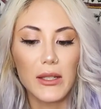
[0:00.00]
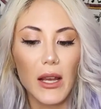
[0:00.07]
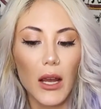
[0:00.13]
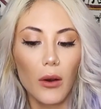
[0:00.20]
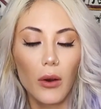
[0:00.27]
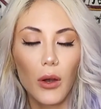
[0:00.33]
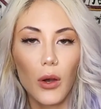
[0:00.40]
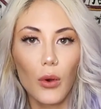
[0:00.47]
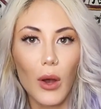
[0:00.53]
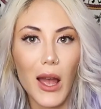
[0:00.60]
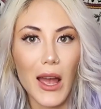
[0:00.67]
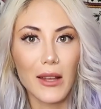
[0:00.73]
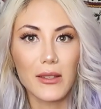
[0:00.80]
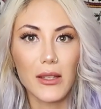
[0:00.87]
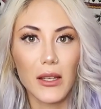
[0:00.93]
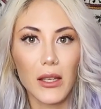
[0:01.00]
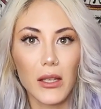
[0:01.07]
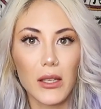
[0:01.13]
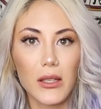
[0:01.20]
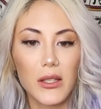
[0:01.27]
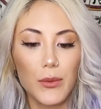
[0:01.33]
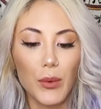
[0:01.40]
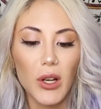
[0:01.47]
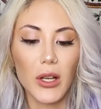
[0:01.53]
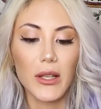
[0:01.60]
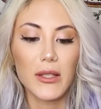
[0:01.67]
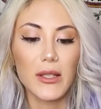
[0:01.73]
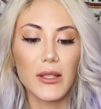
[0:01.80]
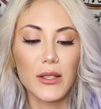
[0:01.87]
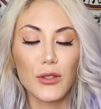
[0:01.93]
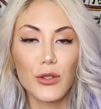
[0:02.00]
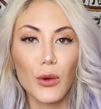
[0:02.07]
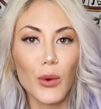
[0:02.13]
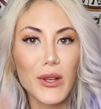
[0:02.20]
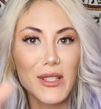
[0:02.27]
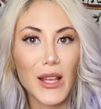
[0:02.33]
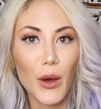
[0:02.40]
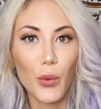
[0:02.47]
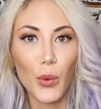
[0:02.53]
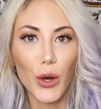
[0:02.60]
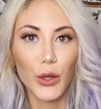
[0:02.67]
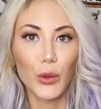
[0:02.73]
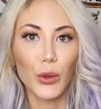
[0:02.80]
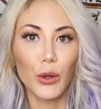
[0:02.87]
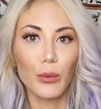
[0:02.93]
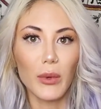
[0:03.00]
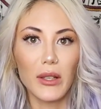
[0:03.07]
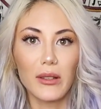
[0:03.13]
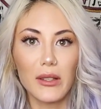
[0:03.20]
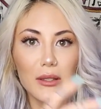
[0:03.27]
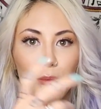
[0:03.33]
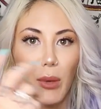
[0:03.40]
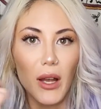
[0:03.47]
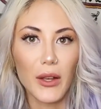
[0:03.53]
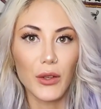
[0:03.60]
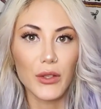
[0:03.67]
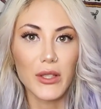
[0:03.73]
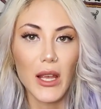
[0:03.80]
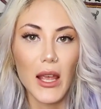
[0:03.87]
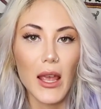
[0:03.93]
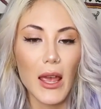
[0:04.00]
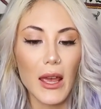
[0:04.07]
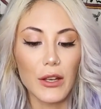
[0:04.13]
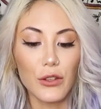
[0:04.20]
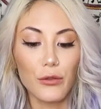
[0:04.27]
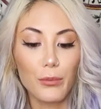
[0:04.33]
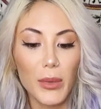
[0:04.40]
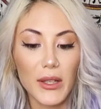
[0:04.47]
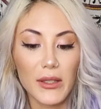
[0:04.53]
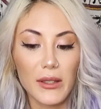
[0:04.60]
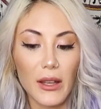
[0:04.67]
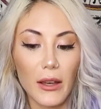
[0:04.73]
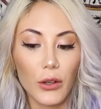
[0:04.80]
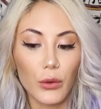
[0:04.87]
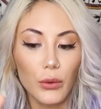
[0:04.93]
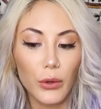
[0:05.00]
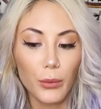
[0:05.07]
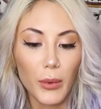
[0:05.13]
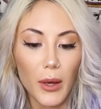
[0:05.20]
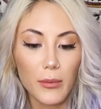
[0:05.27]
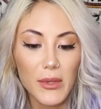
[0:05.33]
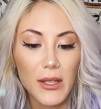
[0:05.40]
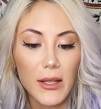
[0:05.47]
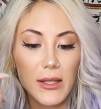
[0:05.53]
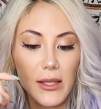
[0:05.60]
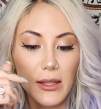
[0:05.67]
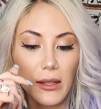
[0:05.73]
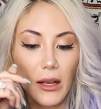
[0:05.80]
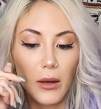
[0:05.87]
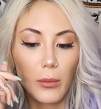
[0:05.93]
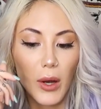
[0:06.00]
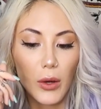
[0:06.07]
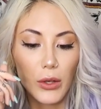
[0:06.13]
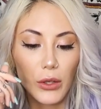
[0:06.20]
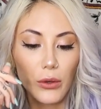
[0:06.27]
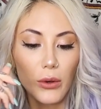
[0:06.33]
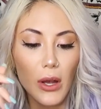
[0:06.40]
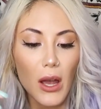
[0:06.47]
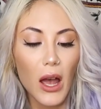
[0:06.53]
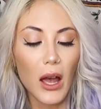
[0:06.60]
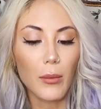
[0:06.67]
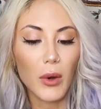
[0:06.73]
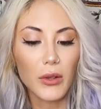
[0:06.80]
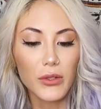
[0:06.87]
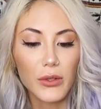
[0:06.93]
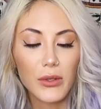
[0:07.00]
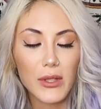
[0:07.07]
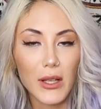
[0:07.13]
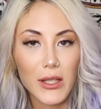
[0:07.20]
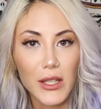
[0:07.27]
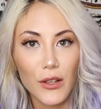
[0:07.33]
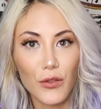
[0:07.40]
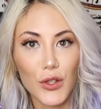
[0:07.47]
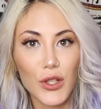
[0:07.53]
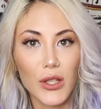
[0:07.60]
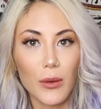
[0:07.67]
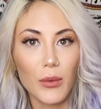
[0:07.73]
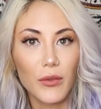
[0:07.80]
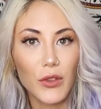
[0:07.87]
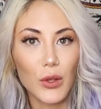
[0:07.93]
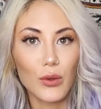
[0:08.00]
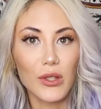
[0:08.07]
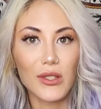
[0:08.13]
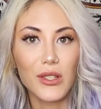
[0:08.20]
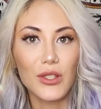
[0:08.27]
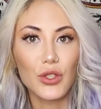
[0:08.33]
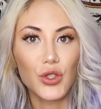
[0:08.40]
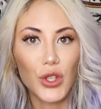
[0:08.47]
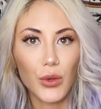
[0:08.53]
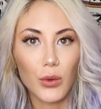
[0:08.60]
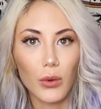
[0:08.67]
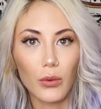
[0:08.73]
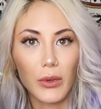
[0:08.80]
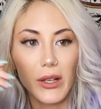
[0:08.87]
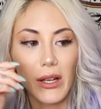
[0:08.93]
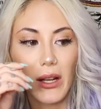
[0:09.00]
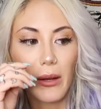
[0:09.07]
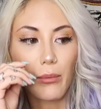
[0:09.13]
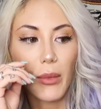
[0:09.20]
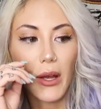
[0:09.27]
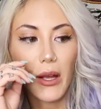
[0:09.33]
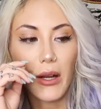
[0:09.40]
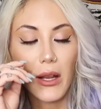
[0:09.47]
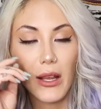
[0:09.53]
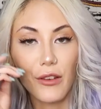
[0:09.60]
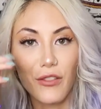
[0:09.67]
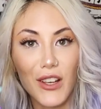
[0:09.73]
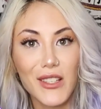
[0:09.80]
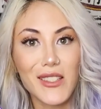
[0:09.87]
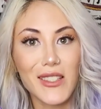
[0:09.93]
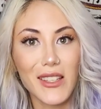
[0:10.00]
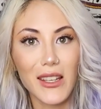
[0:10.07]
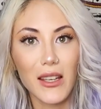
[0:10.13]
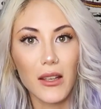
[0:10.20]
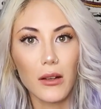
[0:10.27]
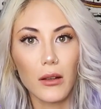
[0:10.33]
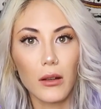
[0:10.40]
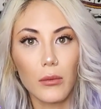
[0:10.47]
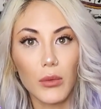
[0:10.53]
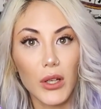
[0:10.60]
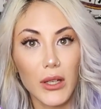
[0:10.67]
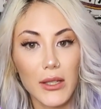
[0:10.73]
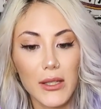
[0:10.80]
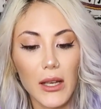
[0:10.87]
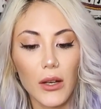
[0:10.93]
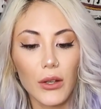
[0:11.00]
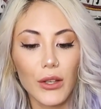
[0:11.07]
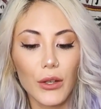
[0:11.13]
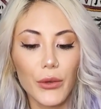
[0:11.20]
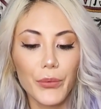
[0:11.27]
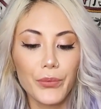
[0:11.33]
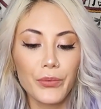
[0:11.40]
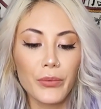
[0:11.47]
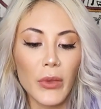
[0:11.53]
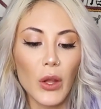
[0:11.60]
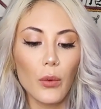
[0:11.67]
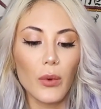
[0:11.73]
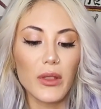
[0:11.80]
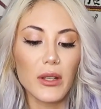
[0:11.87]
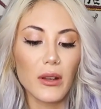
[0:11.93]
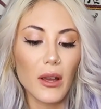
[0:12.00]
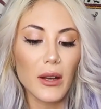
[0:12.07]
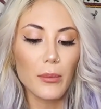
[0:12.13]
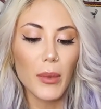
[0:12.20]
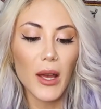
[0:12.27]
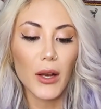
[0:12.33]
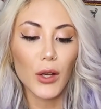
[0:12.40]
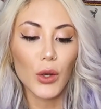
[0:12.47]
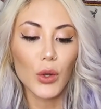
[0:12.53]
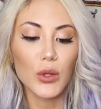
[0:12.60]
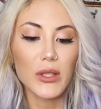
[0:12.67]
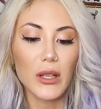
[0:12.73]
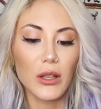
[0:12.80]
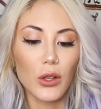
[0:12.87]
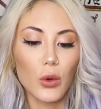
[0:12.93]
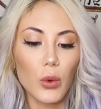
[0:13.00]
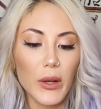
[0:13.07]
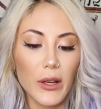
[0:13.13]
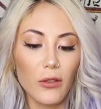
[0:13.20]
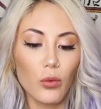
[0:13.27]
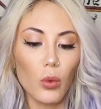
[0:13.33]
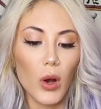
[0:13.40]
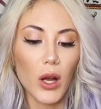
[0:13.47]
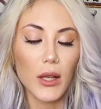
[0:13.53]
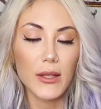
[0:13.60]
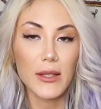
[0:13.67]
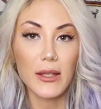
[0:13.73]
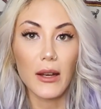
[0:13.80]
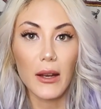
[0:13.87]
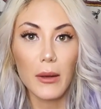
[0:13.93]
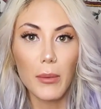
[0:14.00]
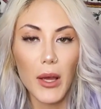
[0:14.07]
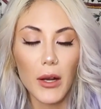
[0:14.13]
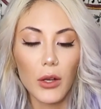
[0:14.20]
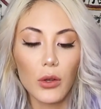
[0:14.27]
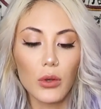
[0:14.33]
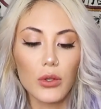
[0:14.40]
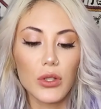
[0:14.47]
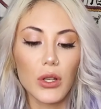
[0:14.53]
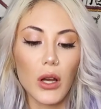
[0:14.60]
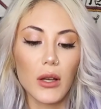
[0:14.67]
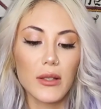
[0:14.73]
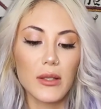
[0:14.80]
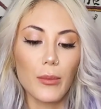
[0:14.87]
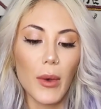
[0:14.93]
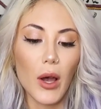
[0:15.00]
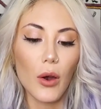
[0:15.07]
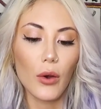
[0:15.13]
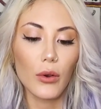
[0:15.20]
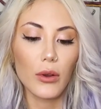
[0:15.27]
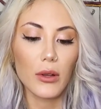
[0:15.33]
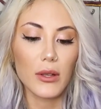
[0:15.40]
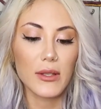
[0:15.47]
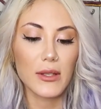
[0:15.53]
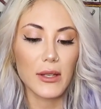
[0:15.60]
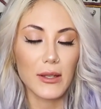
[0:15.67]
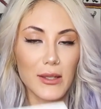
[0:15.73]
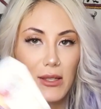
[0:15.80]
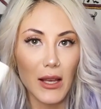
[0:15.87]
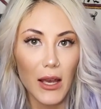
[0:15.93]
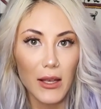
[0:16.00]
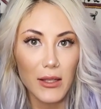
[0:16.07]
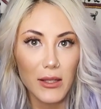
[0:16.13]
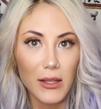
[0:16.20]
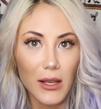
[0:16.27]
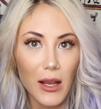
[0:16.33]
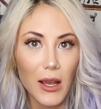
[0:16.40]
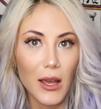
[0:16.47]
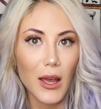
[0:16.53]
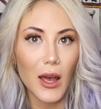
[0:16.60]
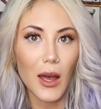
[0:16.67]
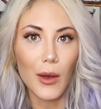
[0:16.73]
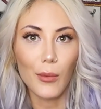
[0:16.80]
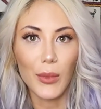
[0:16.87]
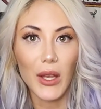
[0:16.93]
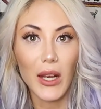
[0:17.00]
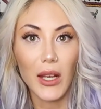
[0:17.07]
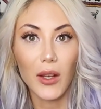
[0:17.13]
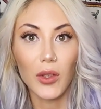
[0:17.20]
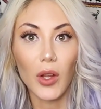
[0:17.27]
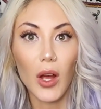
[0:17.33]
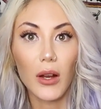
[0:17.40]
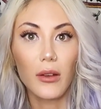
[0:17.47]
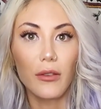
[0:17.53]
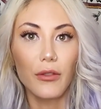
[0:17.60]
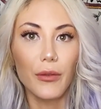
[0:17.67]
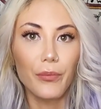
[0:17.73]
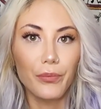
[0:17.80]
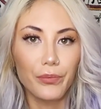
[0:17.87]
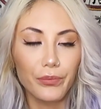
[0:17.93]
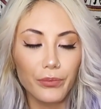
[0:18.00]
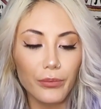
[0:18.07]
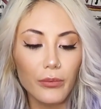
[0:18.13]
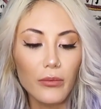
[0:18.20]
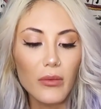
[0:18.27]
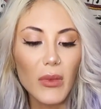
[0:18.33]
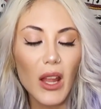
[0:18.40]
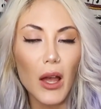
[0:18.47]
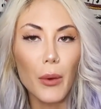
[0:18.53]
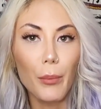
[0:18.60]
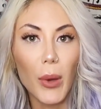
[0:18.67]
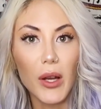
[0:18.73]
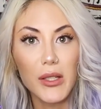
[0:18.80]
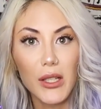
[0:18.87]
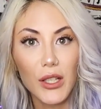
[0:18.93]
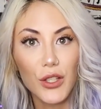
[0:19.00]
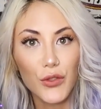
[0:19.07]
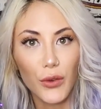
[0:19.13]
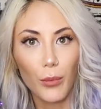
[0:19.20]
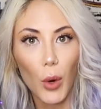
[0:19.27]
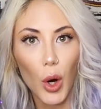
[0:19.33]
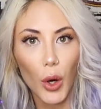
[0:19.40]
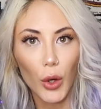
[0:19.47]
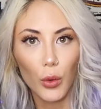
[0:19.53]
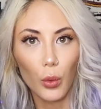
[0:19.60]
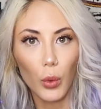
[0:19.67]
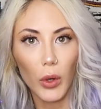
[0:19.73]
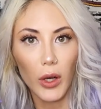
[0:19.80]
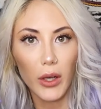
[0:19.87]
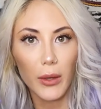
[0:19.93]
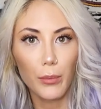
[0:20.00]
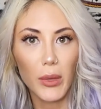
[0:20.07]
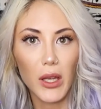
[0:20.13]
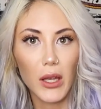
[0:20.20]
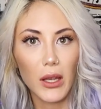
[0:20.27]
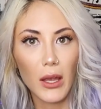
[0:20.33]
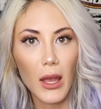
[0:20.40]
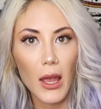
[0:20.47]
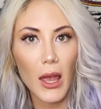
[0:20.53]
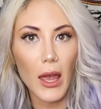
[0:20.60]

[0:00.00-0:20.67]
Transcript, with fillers: tarot had psychic experiences there's always that one group in these piles and you've picked that group i'm sensing that about you i'm also sensing for some of you this is a general reading but if i see it i'm going to tell you with the nine of pentacles and the queen of wands the nine of pentacles talks about success um, getting a lot of abundance from hard work, being